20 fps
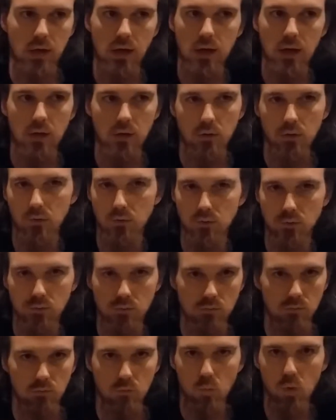hit,
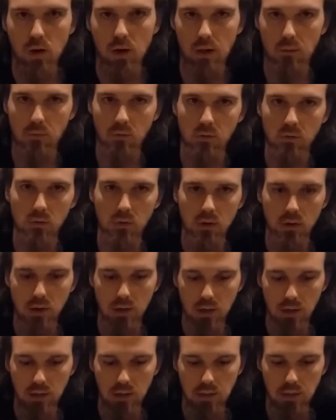whatever,
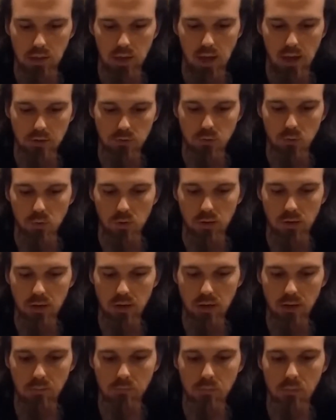in the actual
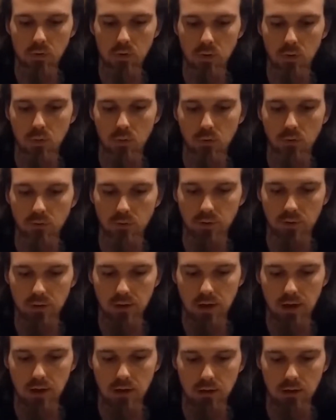game, you will fill
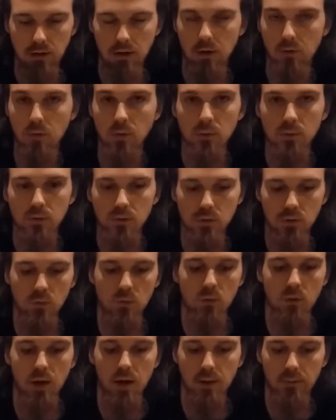that however
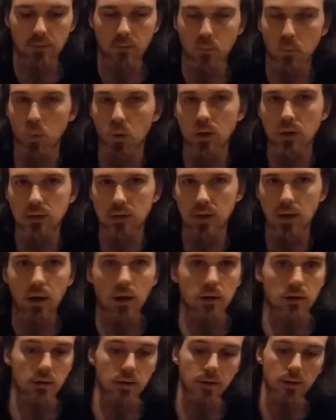you have preset
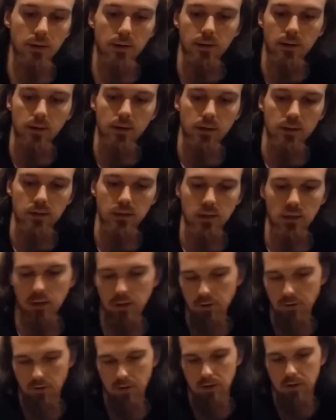it.
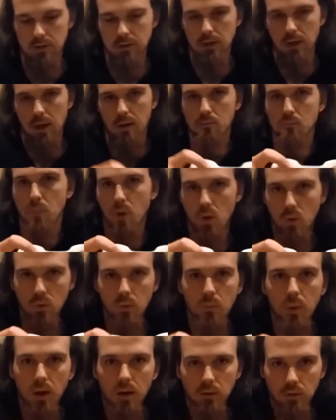There is a
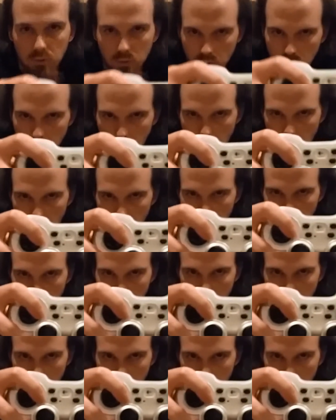mode button right